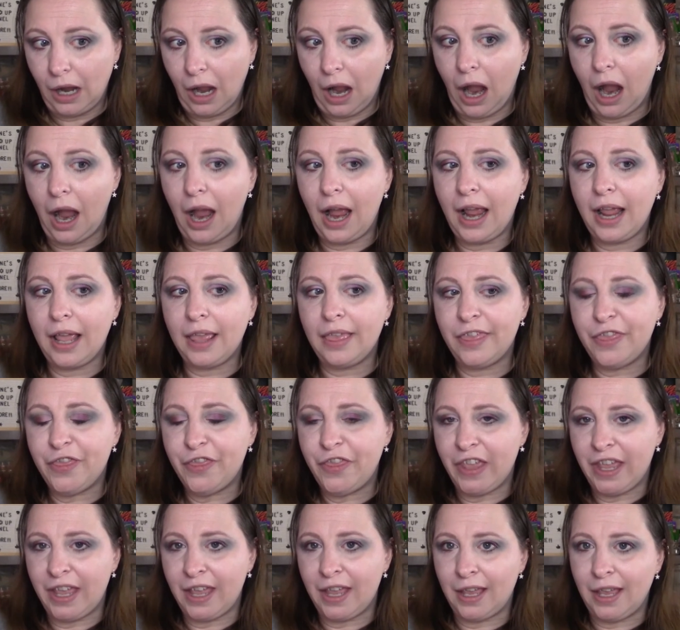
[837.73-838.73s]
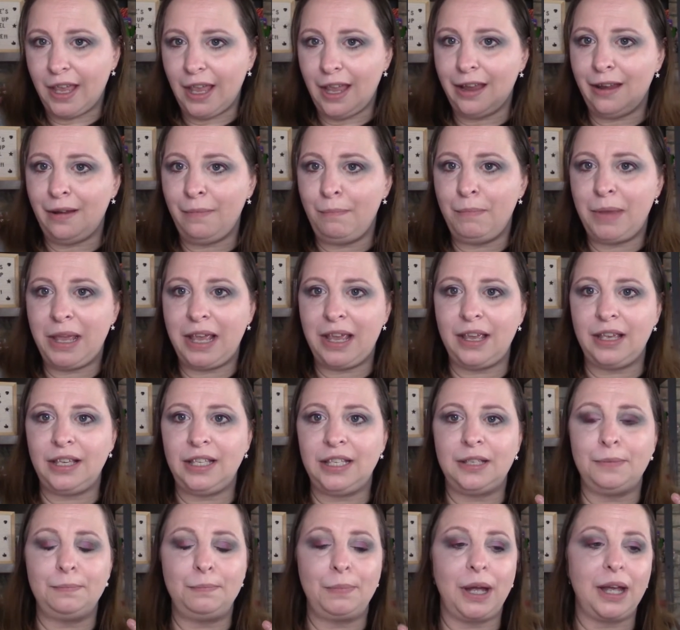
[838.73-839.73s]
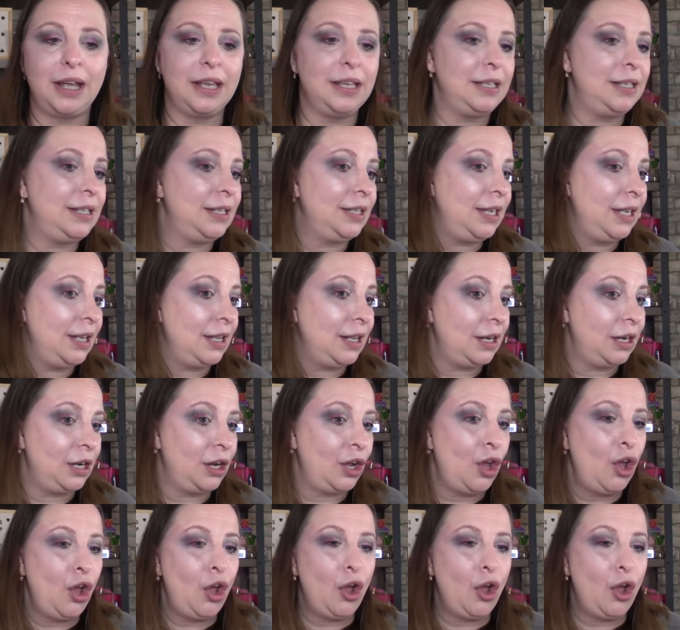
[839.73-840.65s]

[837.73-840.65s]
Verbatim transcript: I think it makes my skin